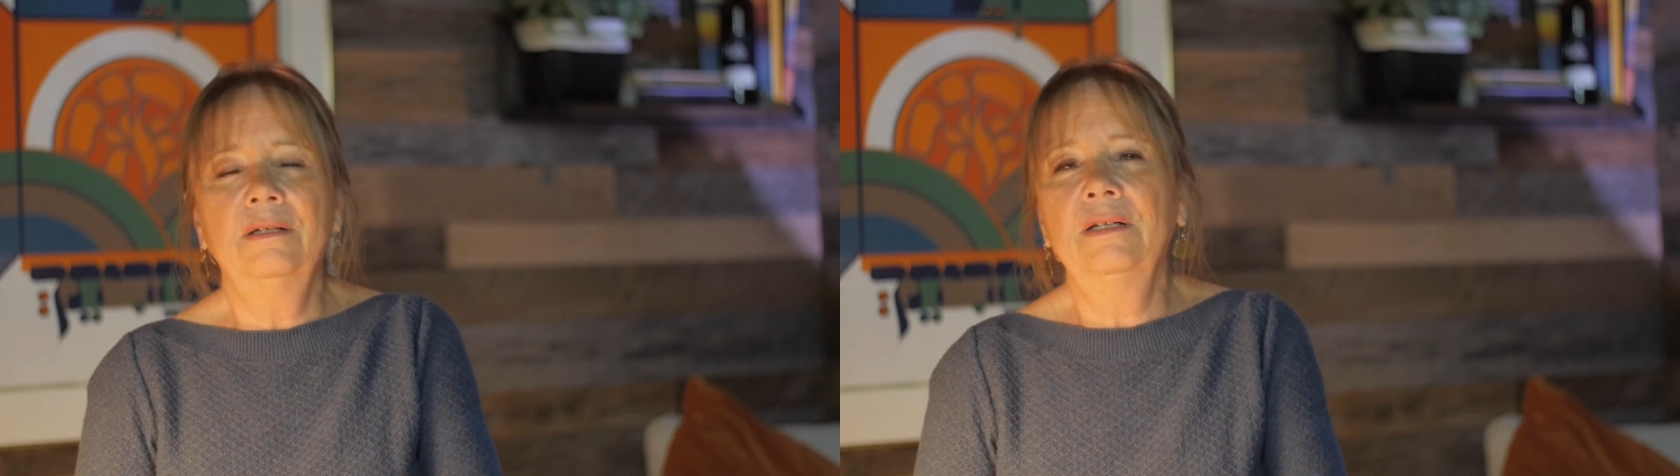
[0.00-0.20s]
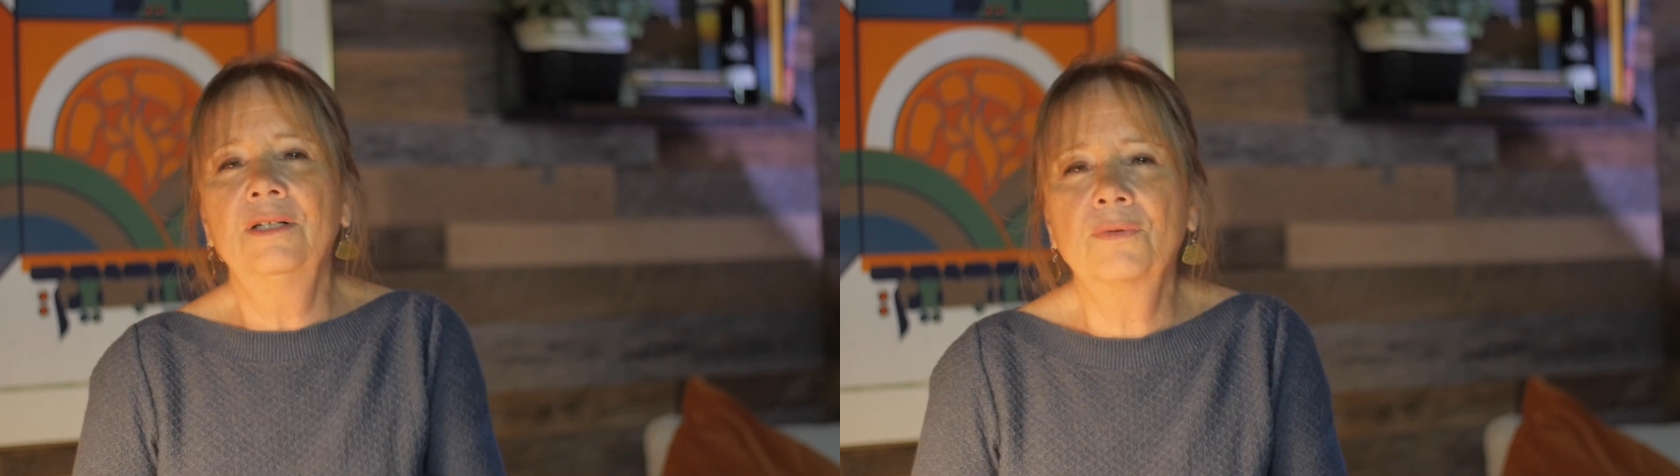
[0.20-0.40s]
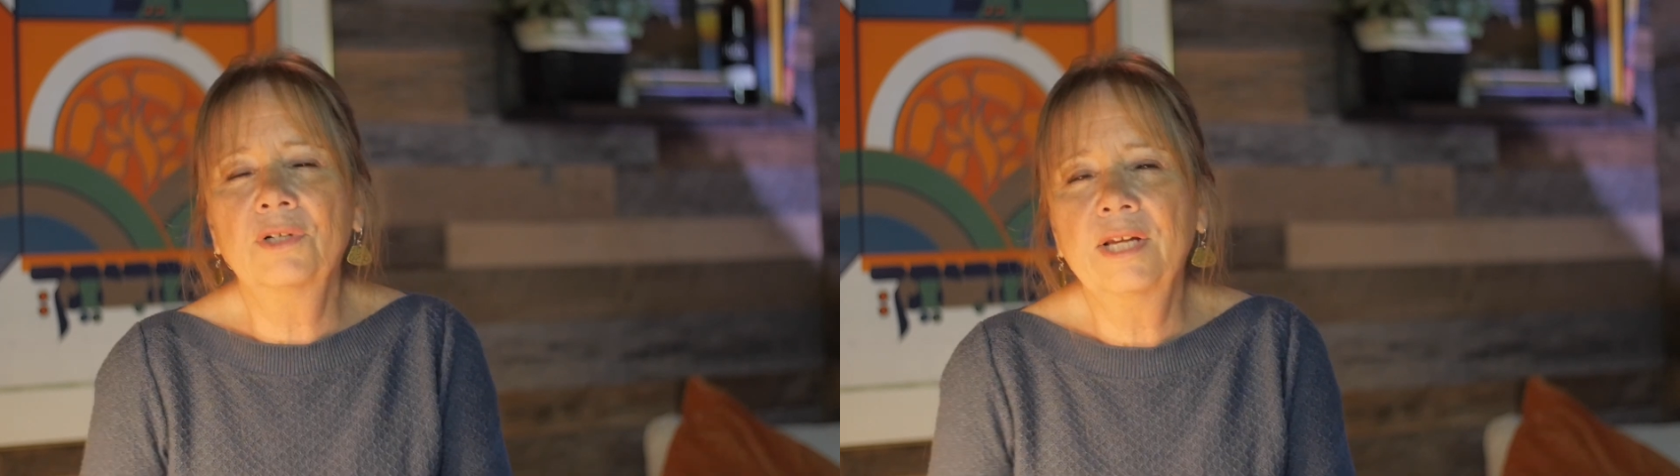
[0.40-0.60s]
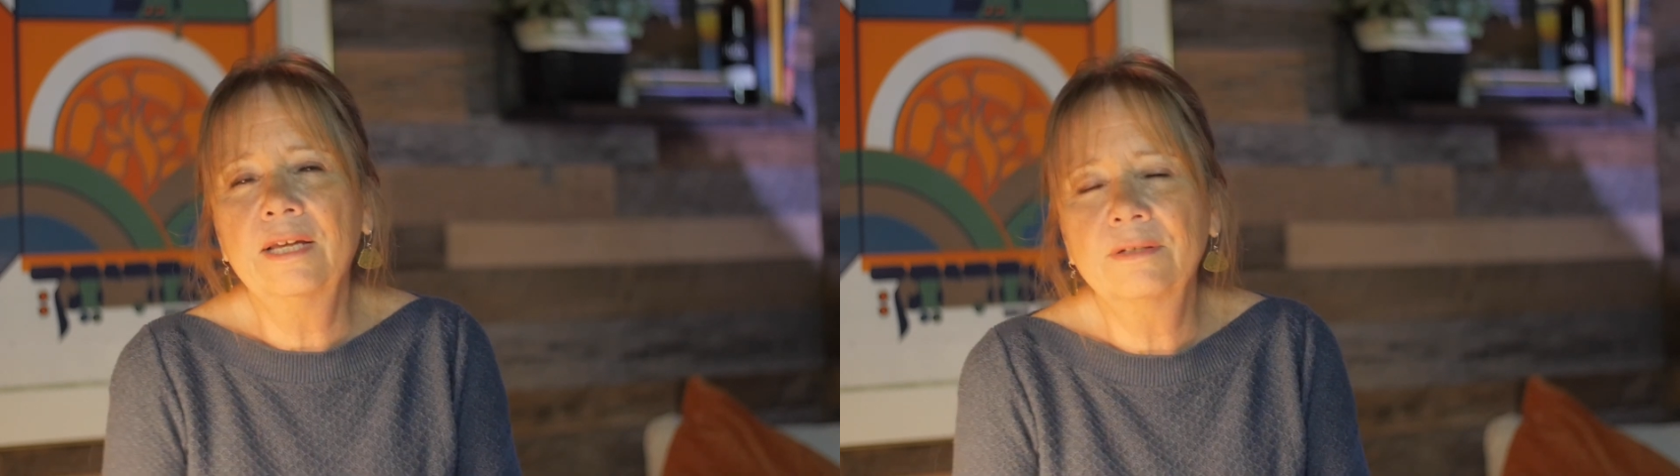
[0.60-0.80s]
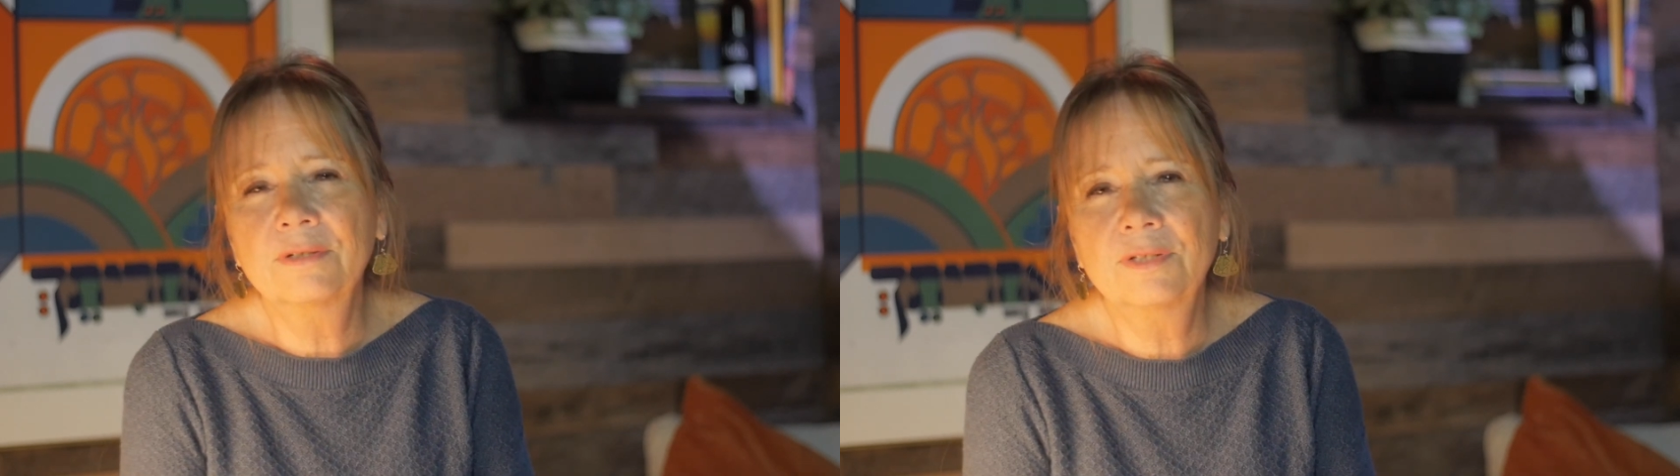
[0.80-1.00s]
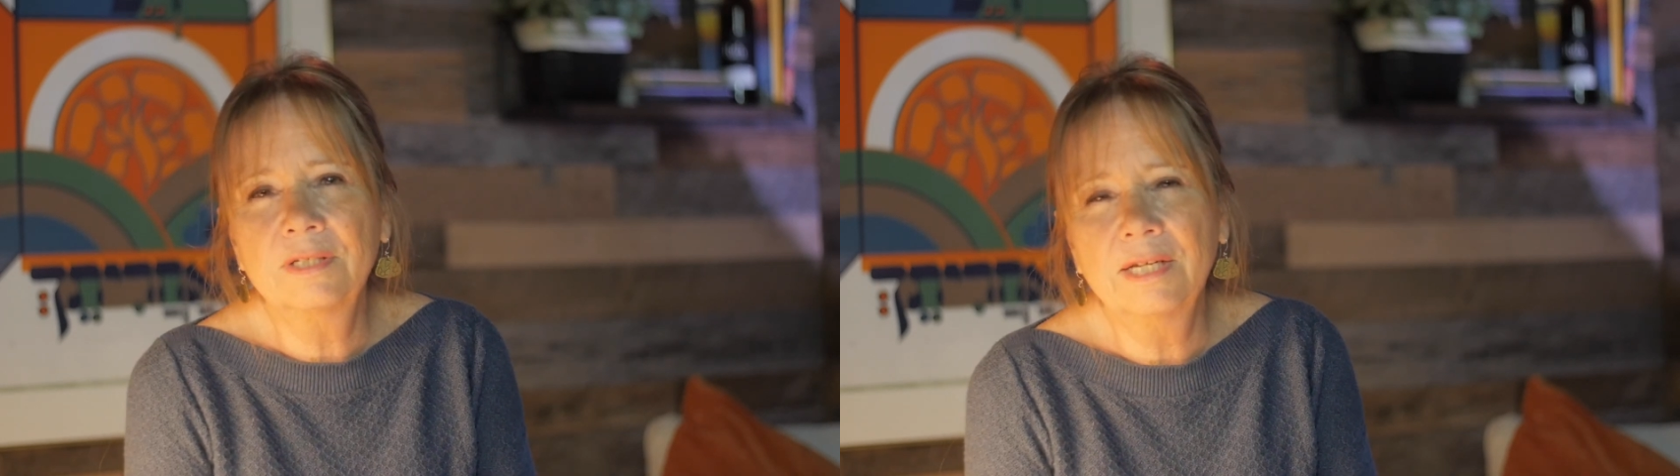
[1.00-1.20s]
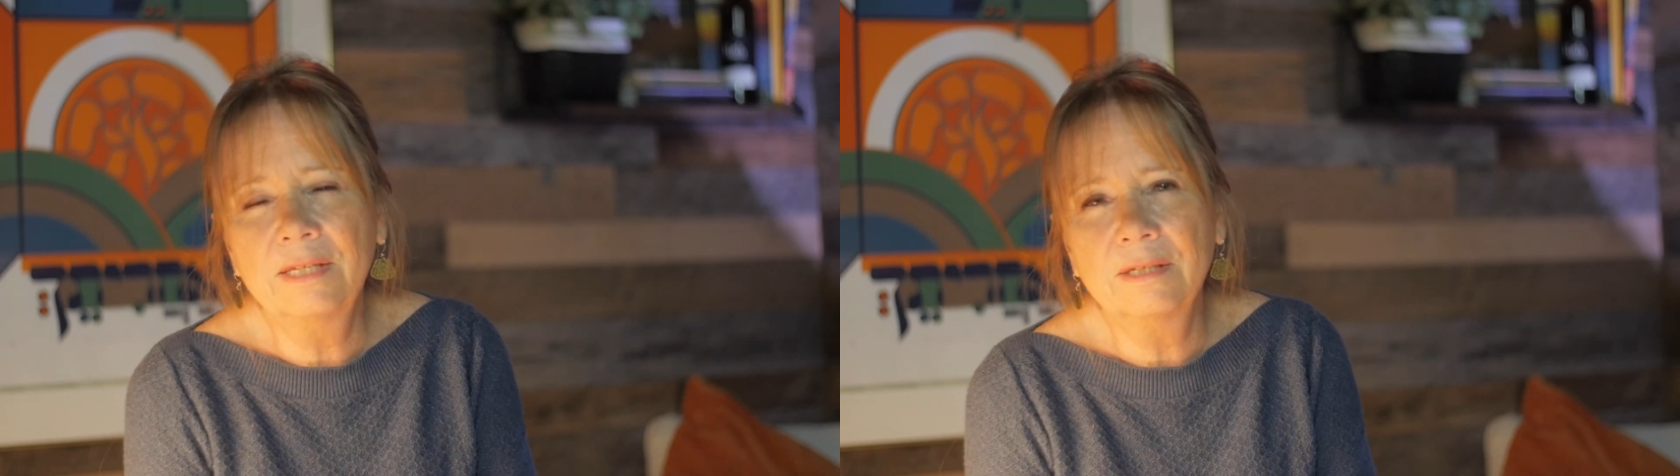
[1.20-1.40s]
Israel calendars today,